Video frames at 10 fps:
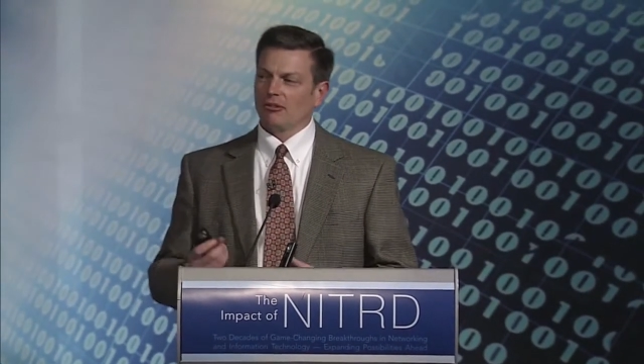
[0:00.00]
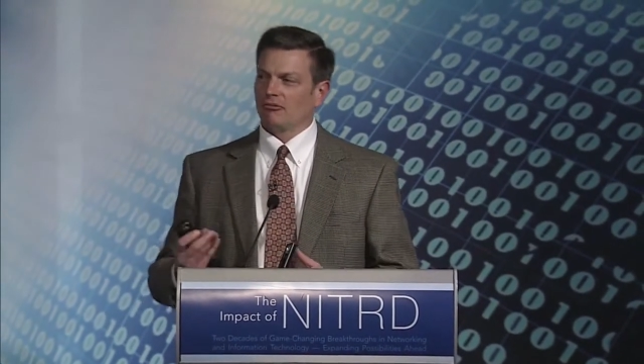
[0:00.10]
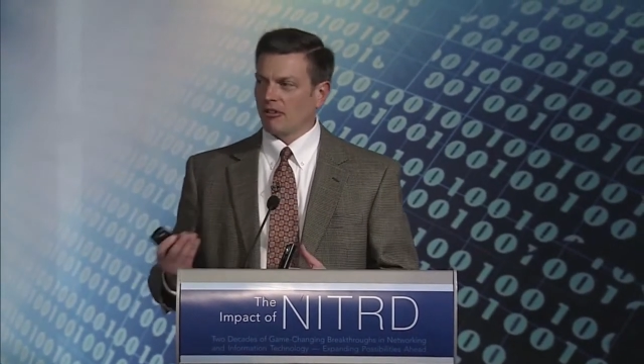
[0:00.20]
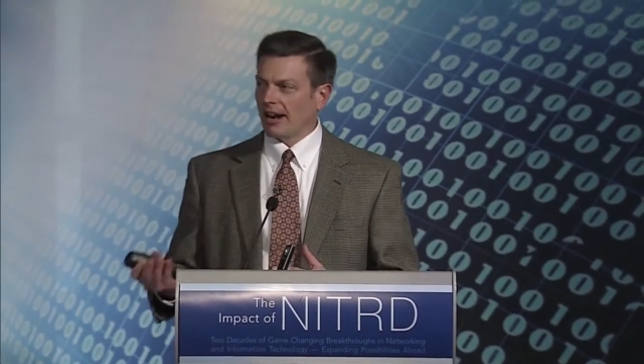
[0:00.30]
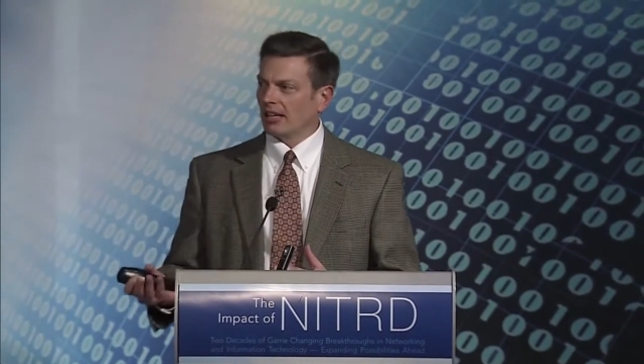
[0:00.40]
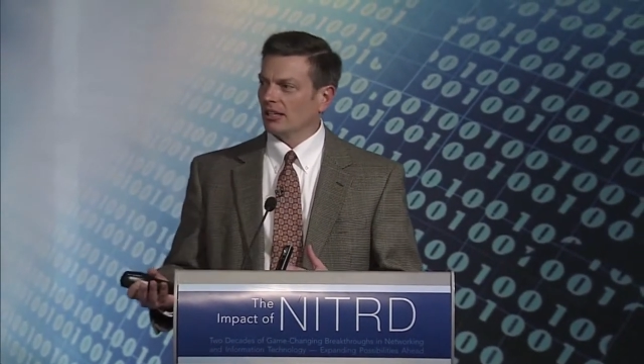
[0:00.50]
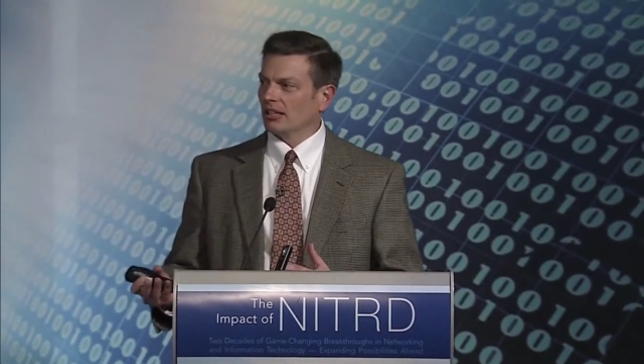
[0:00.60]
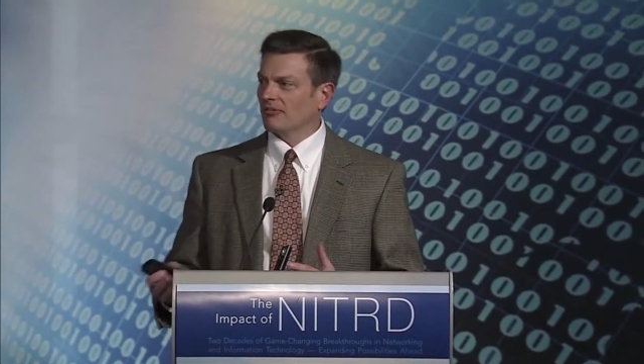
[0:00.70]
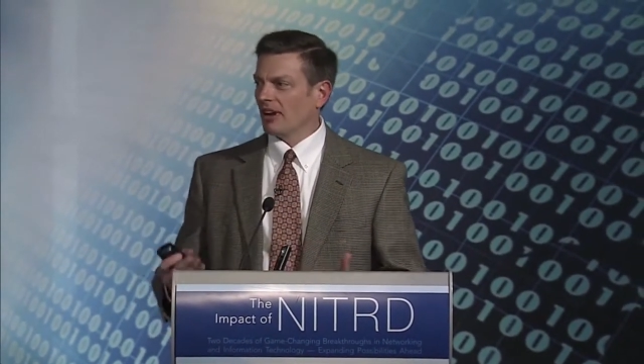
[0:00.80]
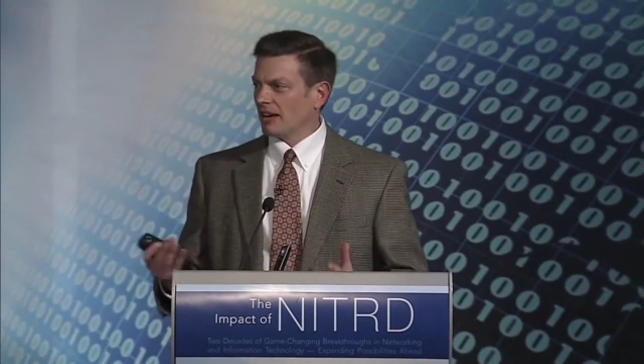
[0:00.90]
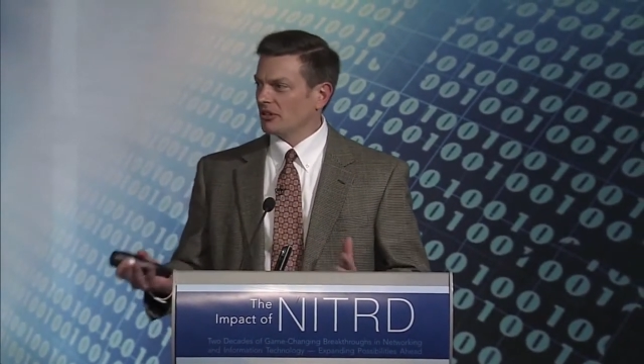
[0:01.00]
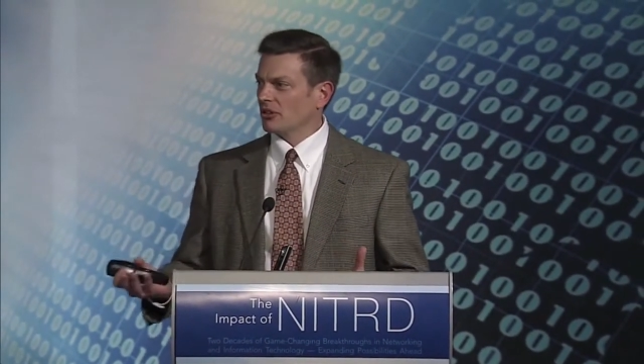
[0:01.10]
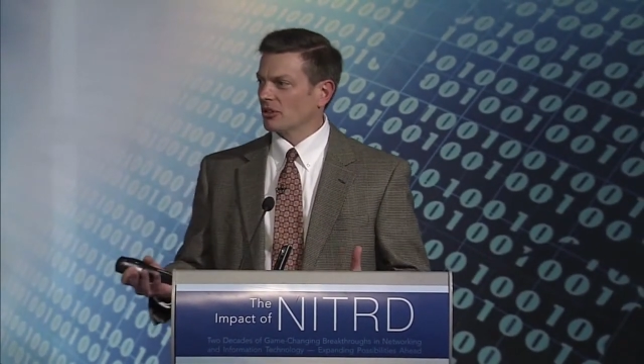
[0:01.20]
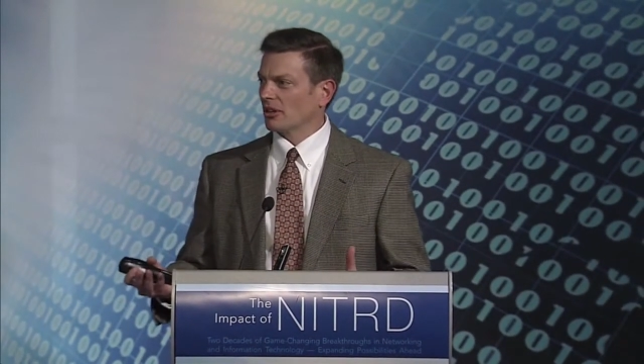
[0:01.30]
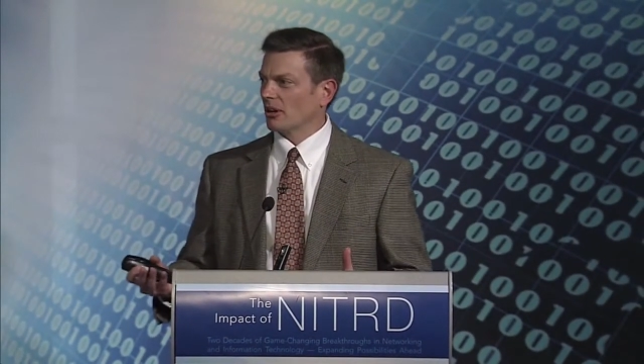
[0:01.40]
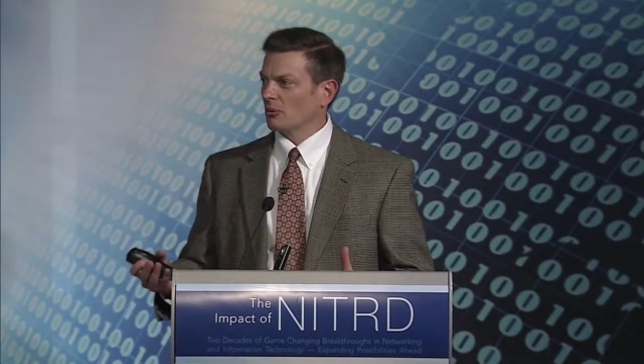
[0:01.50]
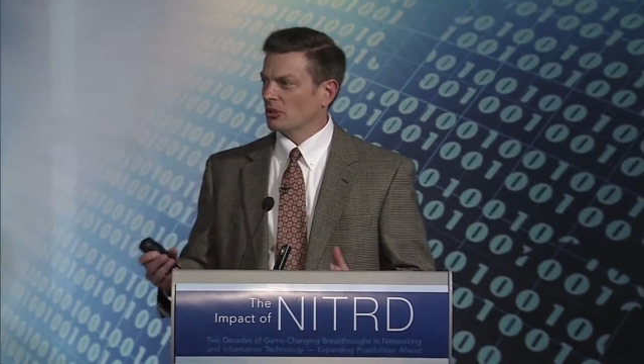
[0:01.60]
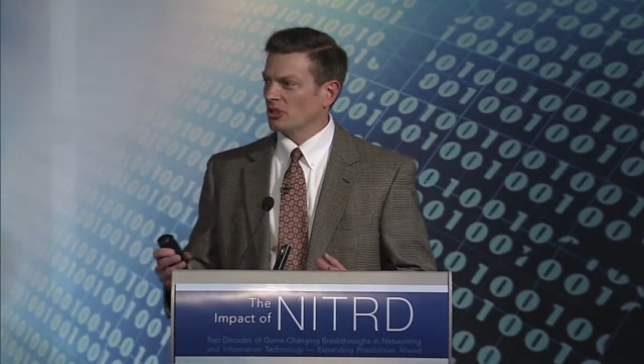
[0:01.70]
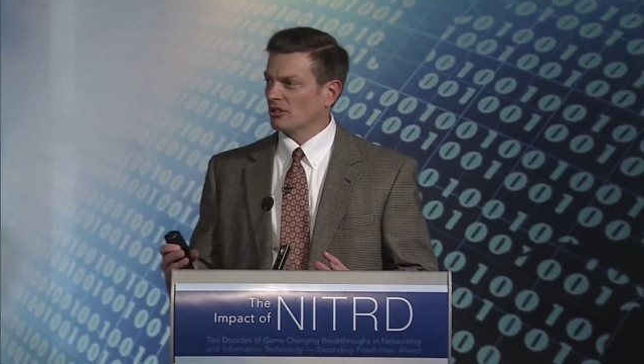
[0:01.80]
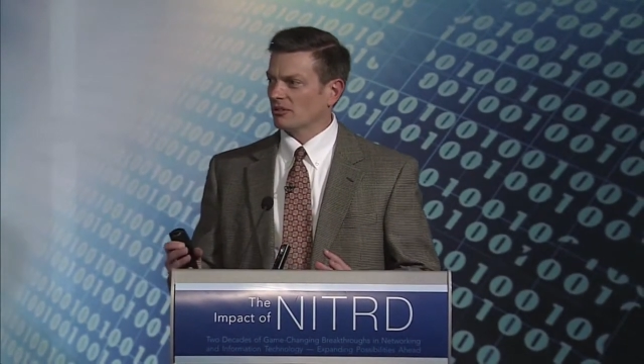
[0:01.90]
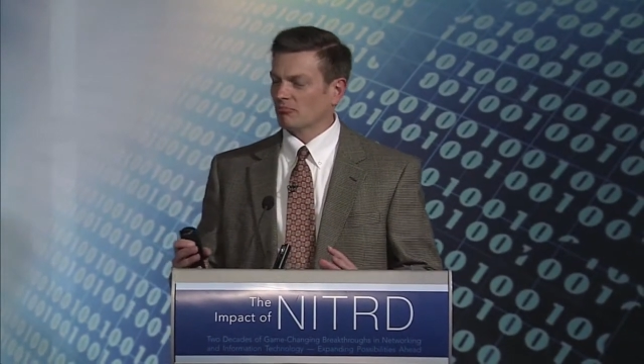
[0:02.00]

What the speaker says: frankly, 5 years ago was just